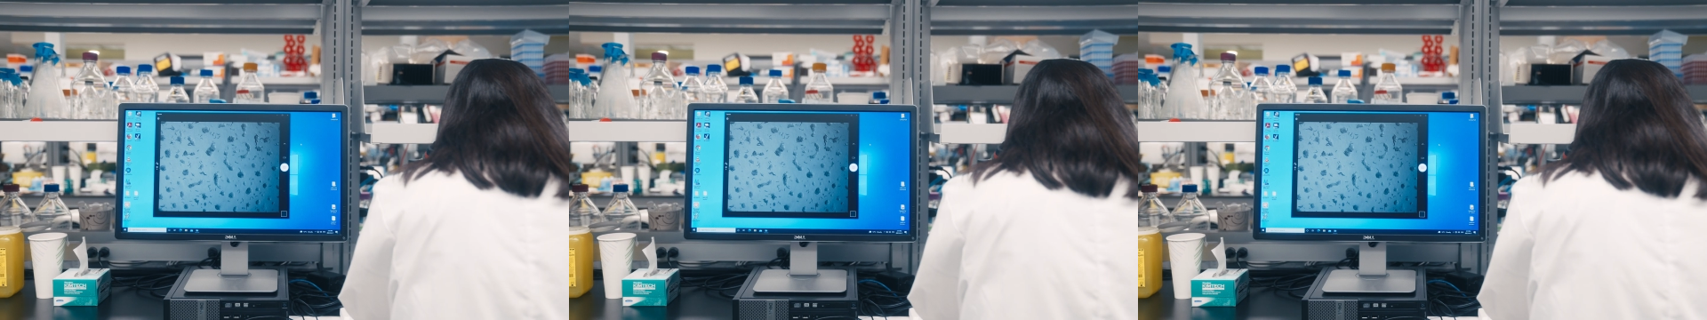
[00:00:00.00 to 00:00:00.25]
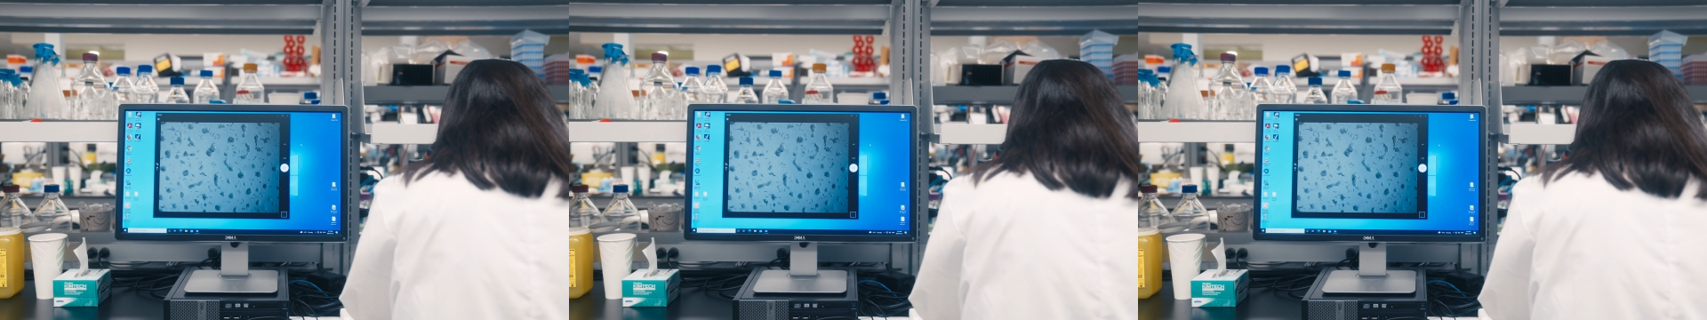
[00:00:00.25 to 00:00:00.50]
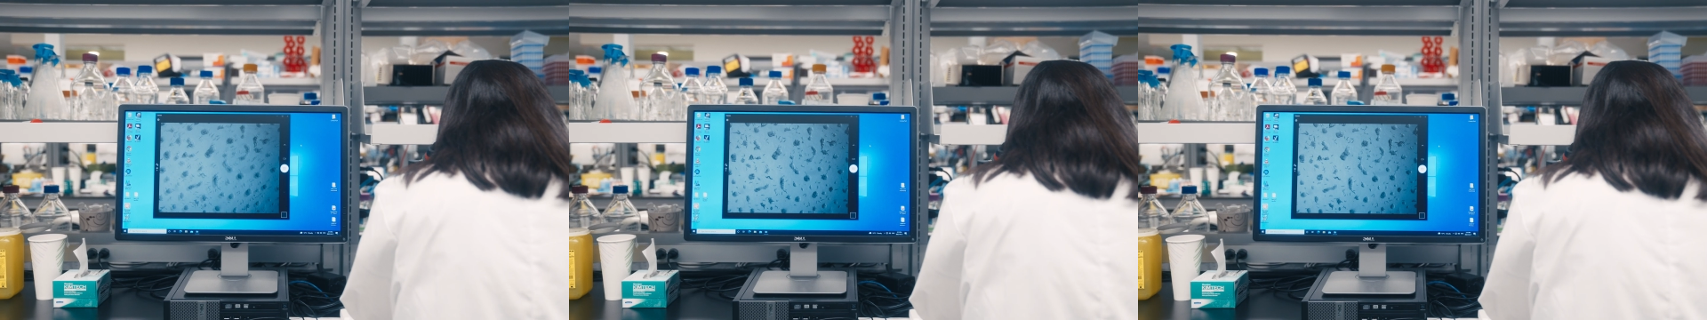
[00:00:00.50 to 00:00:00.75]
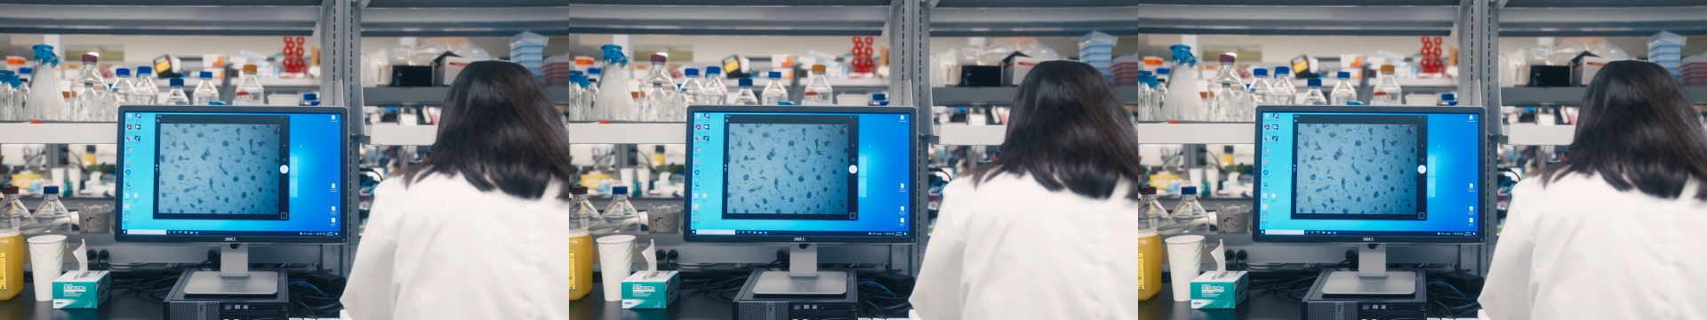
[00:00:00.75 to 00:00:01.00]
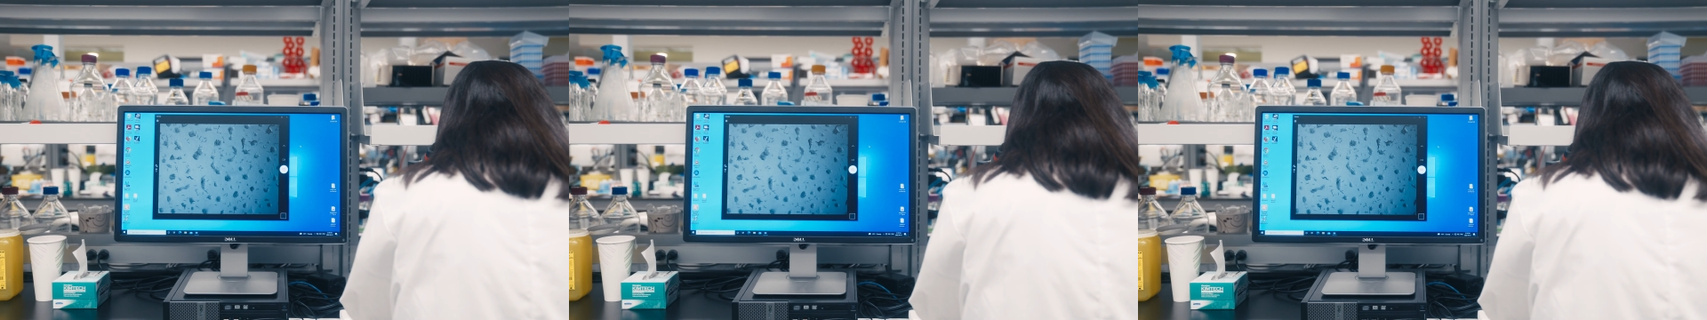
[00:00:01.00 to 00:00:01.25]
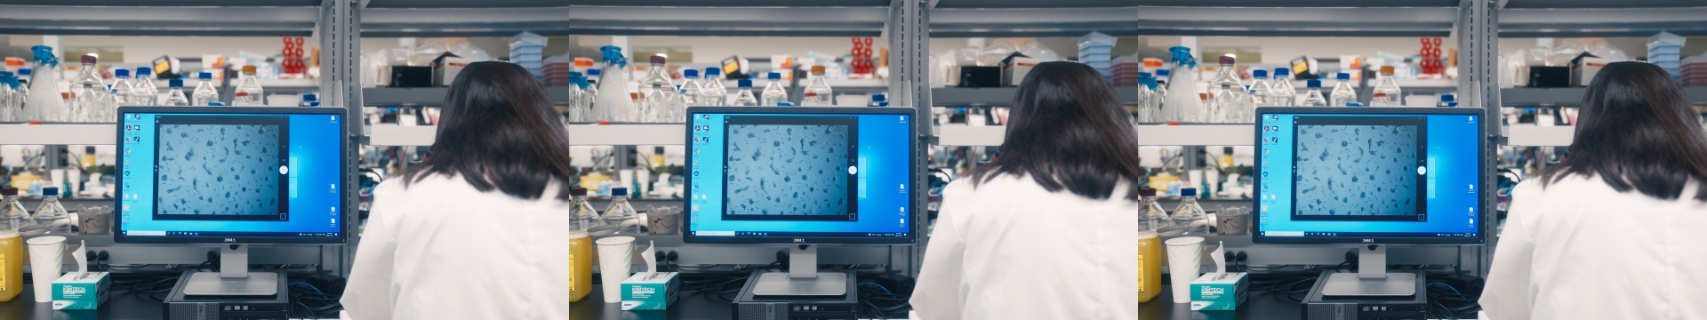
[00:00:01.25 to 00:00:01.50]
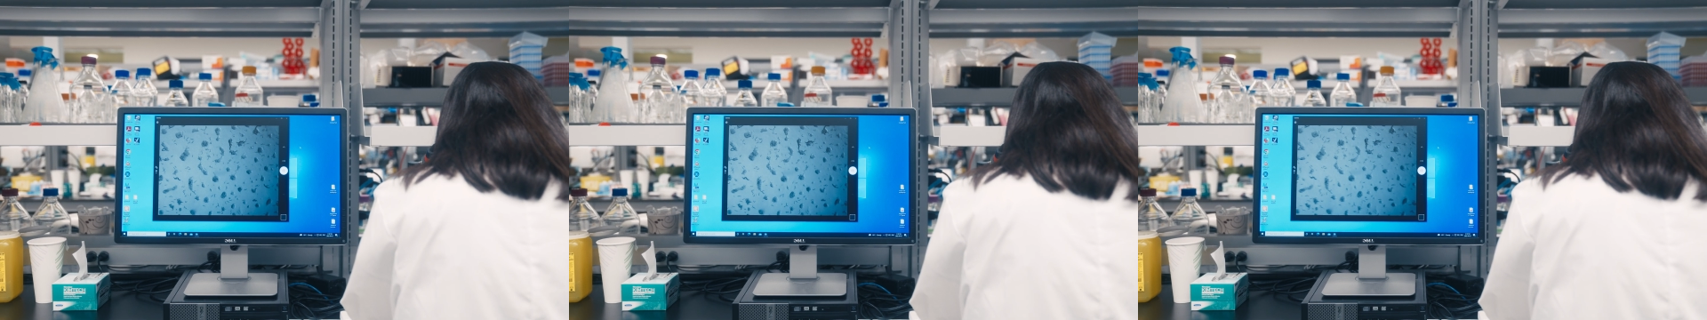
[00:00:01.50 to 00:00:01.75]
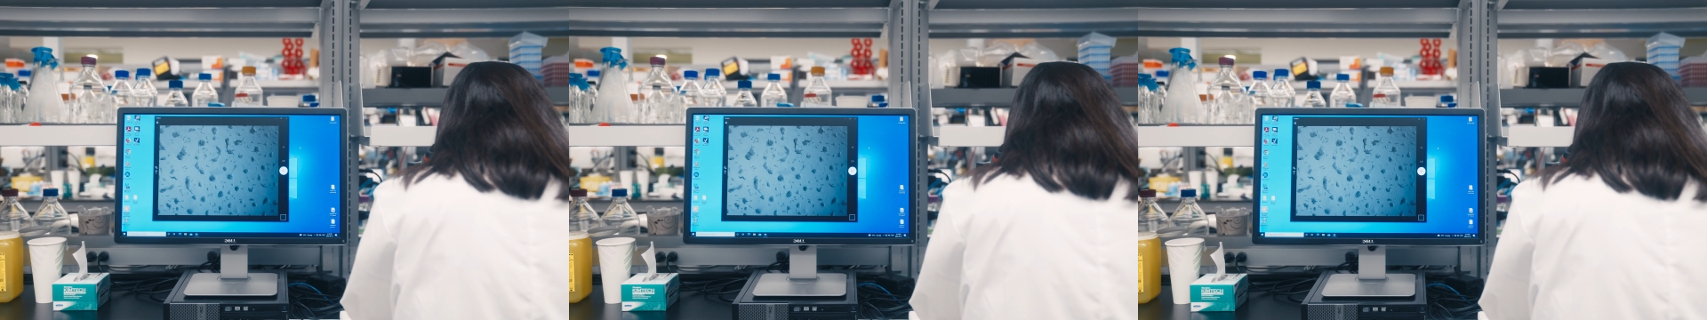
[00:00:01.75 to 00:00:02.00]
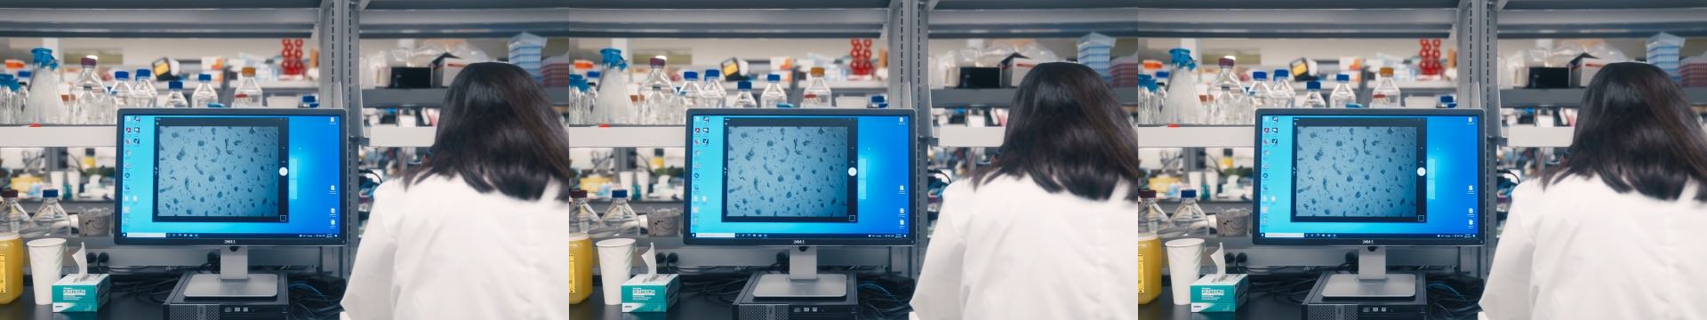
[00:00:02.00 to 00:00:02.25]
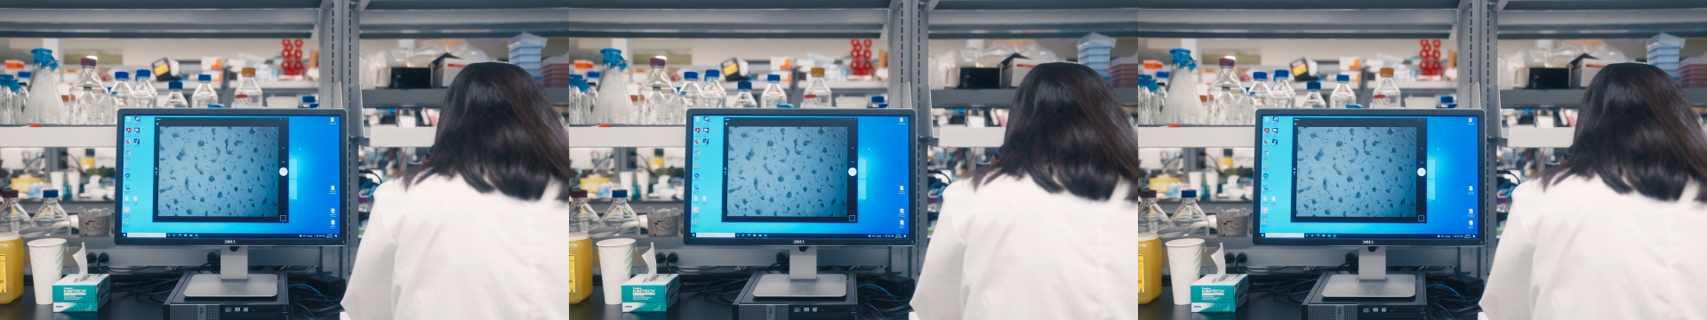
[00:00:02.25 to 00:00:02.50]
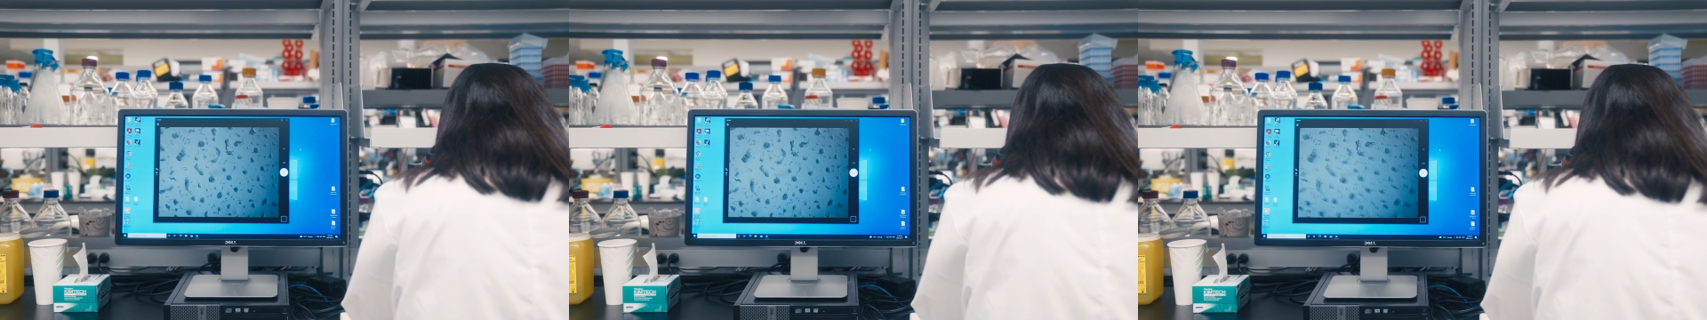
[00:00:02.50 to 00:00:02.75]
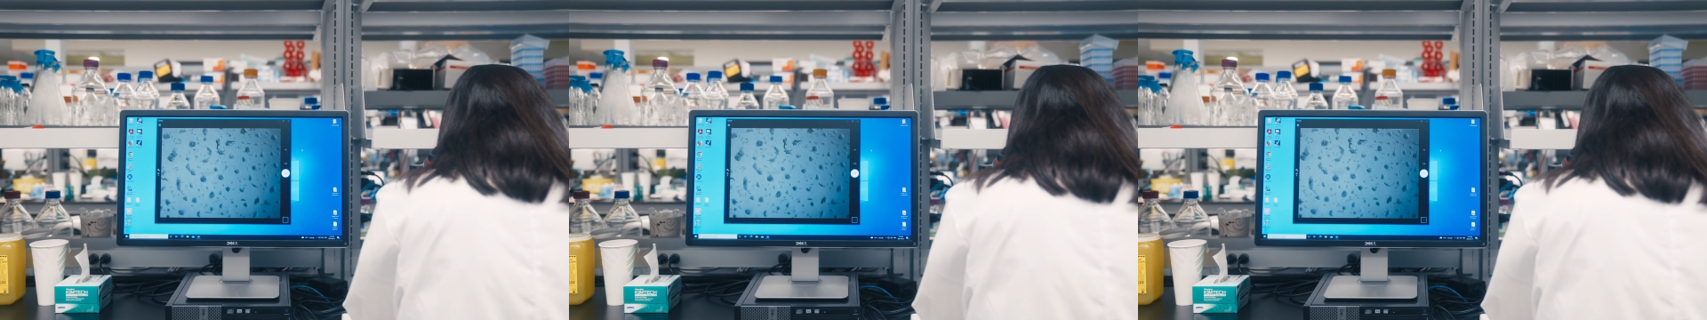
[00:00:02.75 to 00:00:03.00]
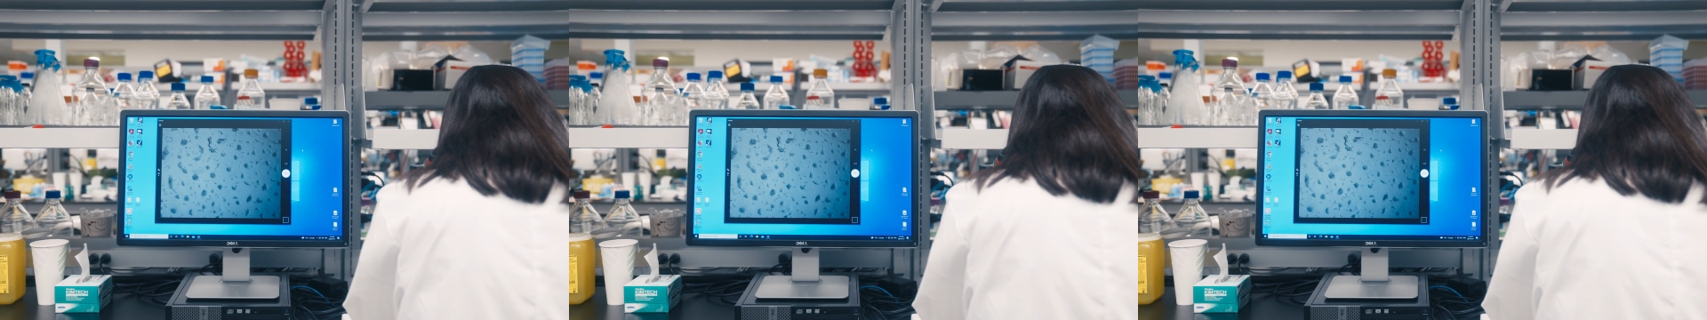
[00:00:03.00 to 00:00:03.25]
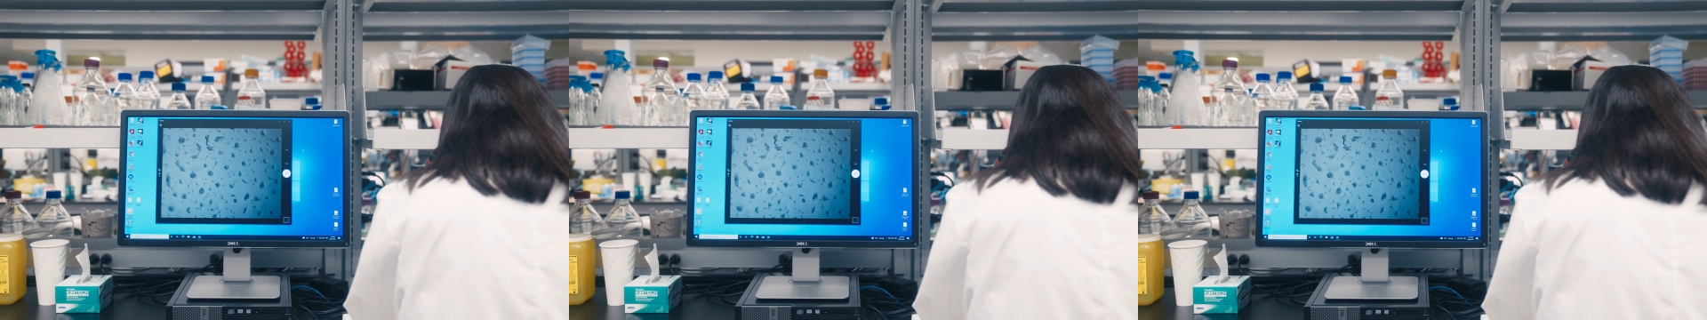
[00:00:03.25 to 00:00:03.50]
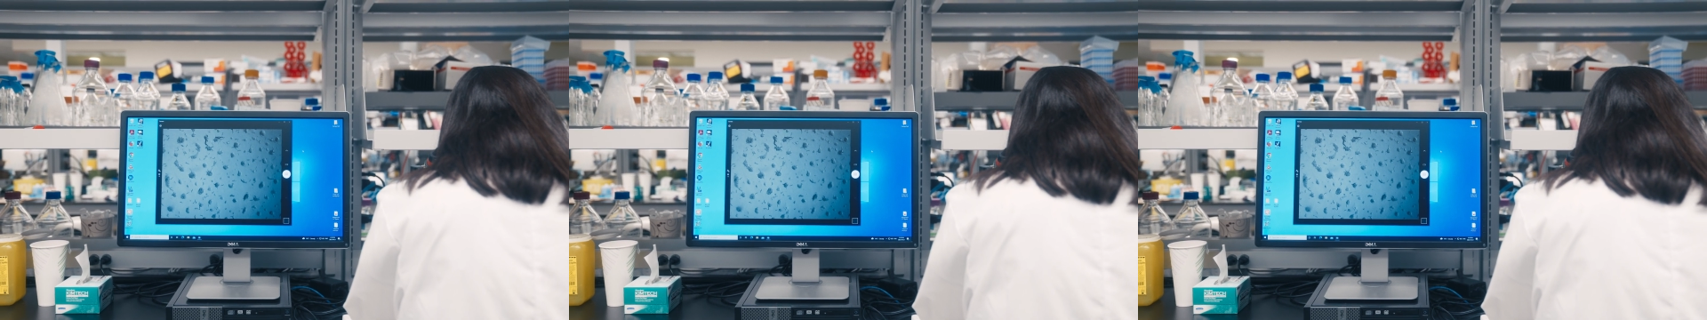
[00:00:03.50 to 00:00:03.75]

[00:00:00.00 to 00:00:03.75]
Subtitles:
[unreadable: no face in view]